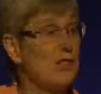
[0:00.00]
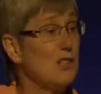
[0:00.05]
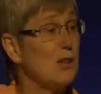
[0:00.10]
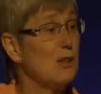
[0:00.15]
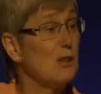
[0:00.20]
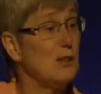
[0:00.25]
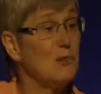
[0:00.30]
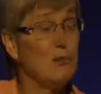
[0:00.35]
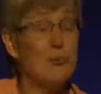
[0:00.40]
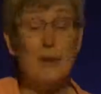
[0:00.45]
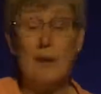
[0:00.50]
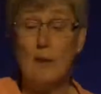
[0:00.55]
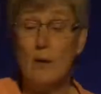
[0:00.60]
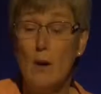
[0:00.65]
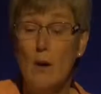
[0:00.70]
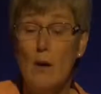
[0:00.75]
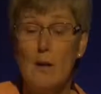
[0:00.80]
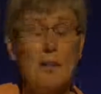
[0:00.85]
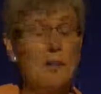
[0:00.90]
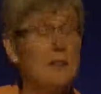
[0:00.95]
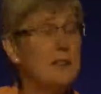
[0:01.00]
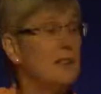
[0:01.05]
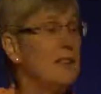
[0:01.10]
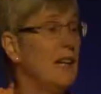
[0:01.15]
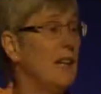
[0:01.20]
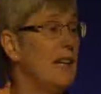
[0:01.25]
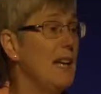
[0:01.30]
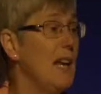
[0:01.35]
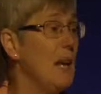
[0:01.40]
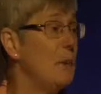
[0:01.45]
So if we knock out
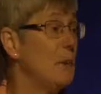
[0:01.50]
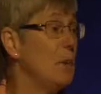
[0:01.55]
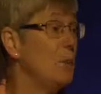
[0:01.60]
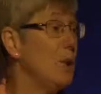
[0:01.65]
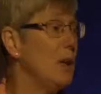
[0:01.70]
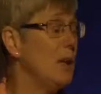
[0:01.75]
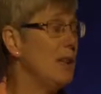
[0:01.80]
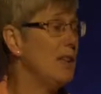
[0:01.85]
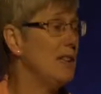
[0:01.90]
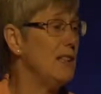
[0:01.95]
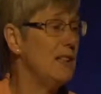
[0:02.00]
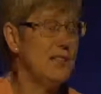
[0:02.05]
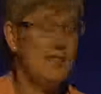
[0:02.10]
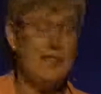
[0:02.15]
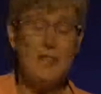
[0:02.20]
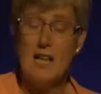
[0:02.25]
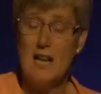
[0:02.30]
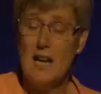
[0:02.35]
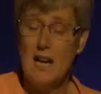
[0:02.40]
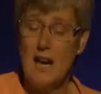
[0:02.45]
dynamin 1 in these